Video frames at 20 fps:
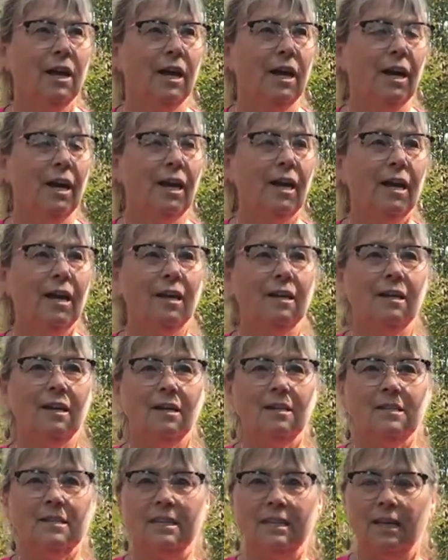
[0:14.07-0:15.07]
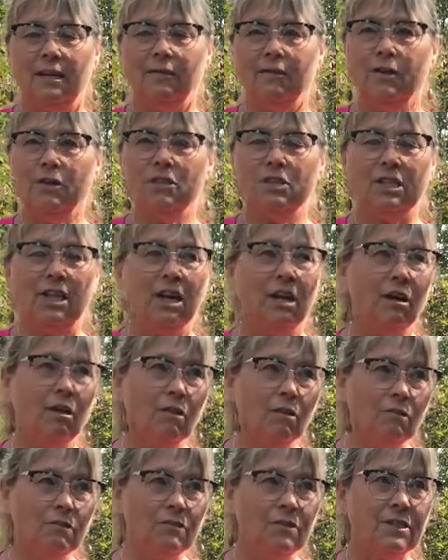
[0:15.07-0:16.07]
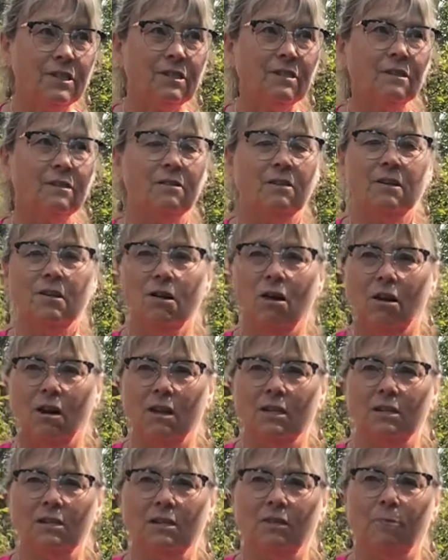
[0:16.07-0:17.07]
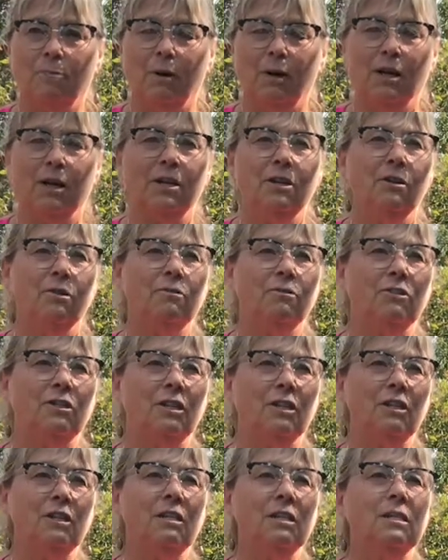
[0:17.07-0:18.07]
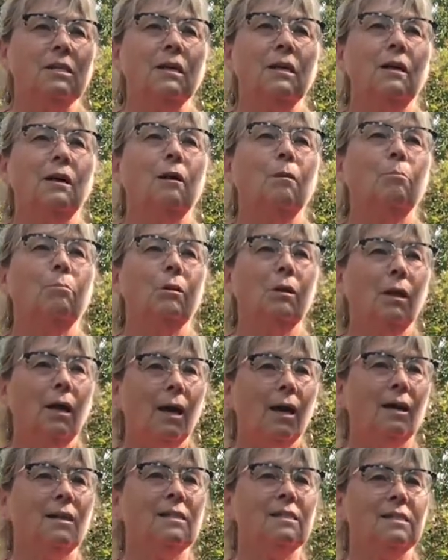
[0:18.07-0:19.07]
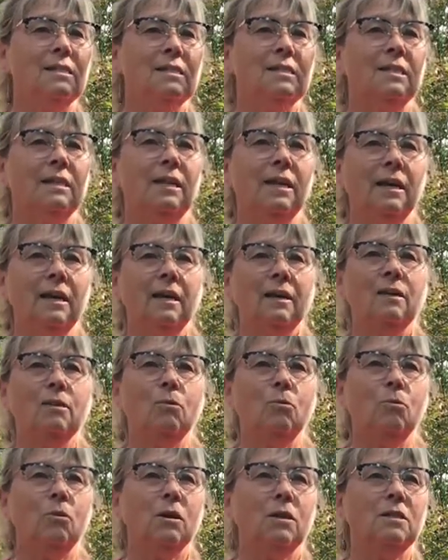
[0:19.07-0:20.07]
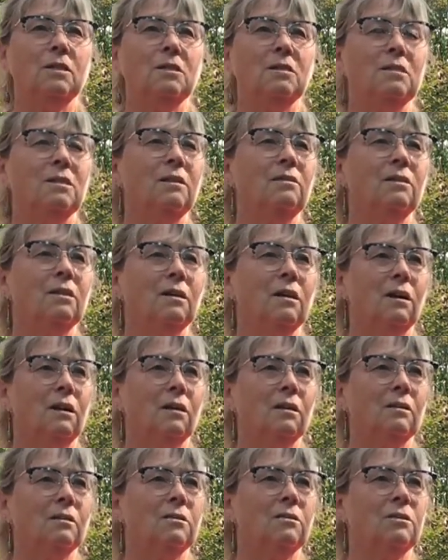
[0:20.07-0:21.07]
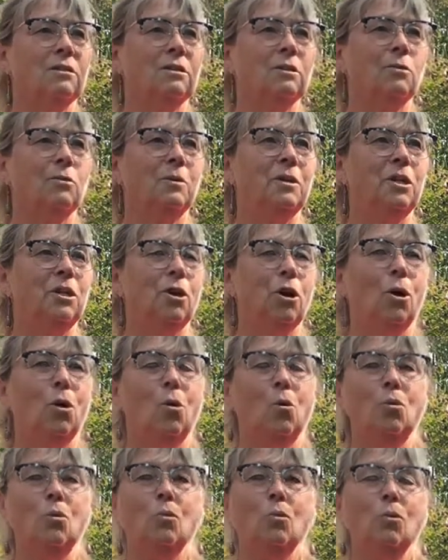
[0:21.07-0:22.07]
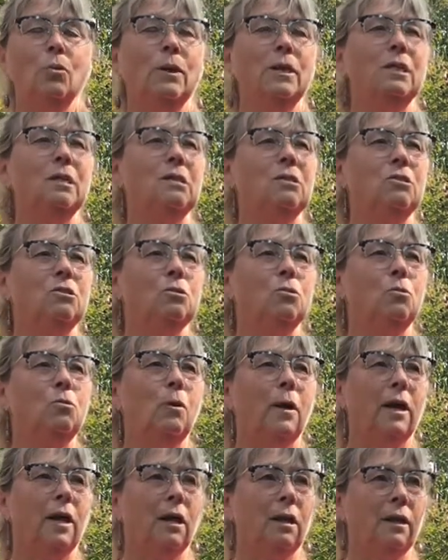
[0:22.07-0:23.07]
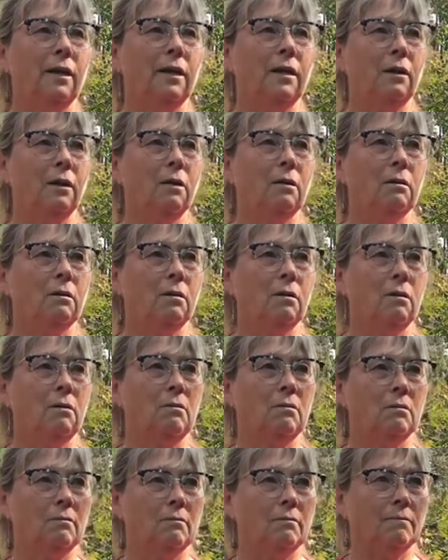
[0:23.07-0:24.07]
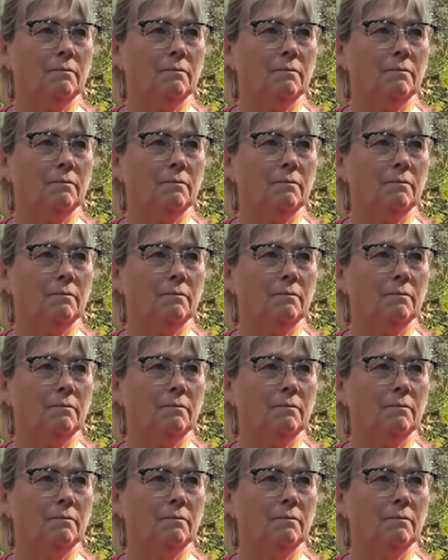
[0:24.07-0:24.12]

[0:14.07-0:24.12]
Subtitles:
and save ourselves the cost of buying new seeds, plus getting the ones and the colors that we know really do well in our garden.